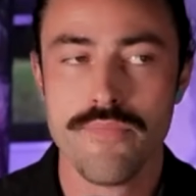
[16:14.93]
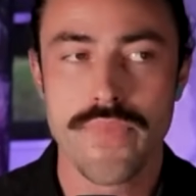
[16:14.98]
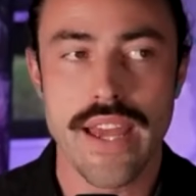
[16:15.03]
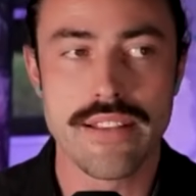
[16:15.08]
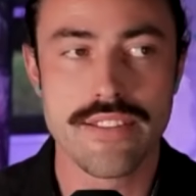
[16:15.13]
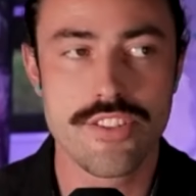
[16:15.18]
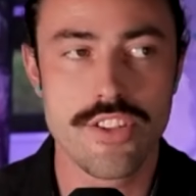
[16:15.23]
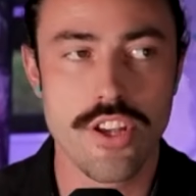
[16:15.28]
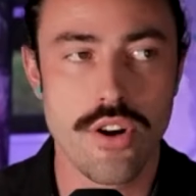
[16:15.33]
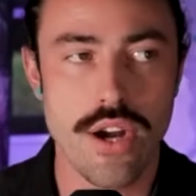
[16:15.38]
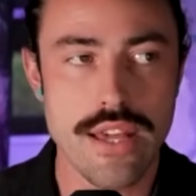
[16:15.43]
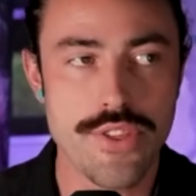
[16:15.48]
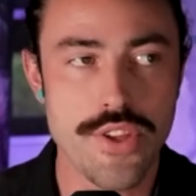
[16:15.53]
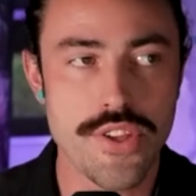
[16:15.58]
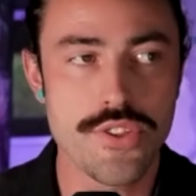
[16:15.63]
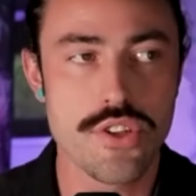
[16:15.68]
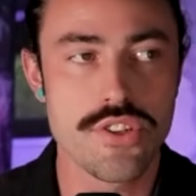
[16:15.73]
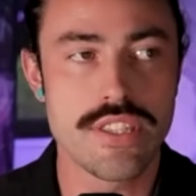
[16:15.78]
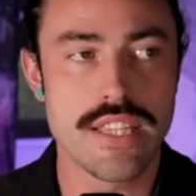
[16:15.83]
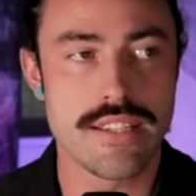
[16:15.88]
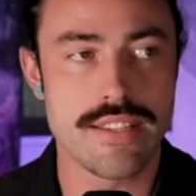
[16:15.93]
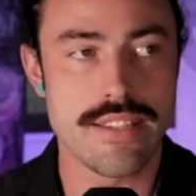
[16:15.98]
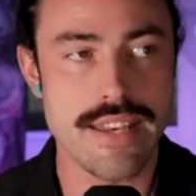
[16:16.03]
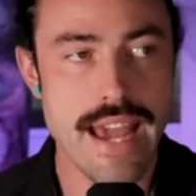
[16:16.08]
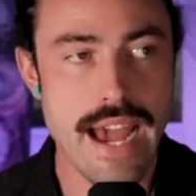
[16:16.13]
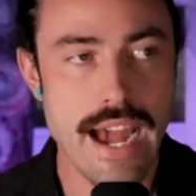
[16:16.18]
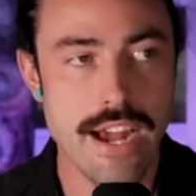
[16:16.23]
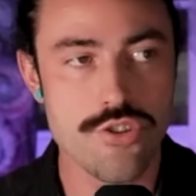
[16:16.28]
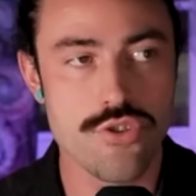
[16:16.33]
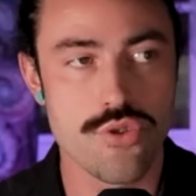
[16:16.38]
And so I think there's this
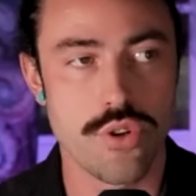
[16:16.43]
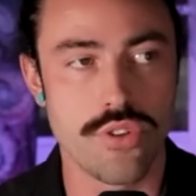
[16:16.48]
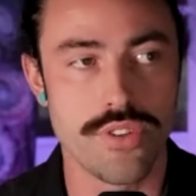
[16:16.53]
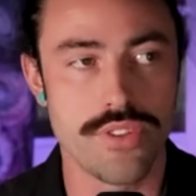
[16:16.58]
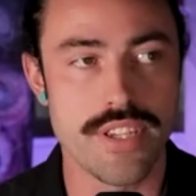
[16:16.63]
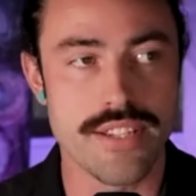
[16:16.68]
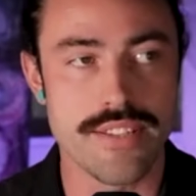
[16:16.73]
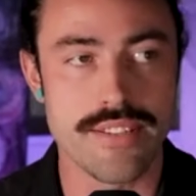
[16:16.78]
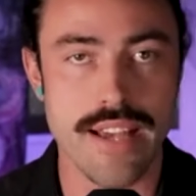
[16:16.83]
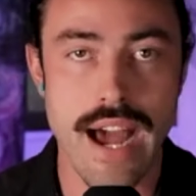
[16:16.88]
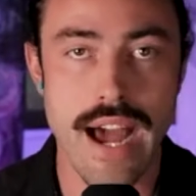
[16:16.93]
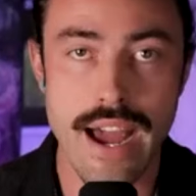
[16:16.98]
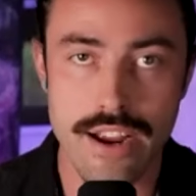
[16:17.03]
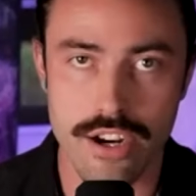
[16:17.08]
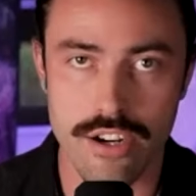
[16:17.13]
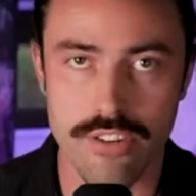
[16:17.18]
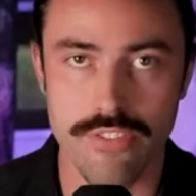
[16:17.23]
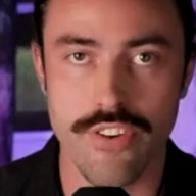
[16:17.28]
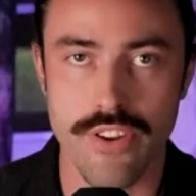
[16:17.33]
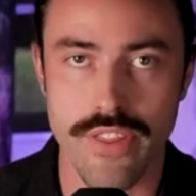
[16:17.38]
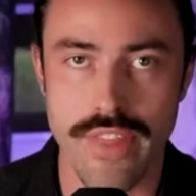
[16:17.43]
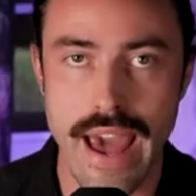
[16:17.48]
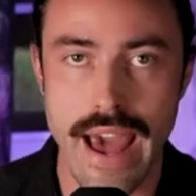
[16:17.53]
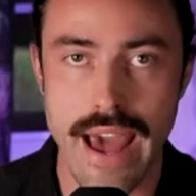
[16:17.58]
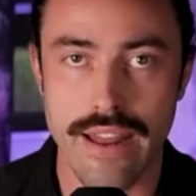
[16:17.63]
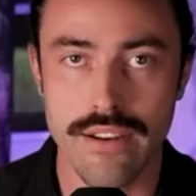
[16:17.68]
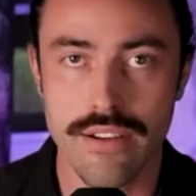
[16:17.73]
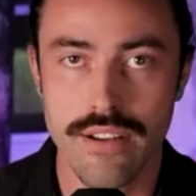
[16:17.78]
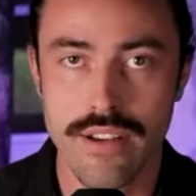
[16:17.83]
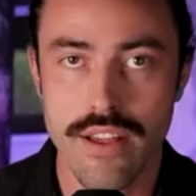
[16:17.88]
natural desire for
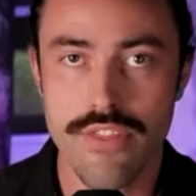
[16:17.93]
that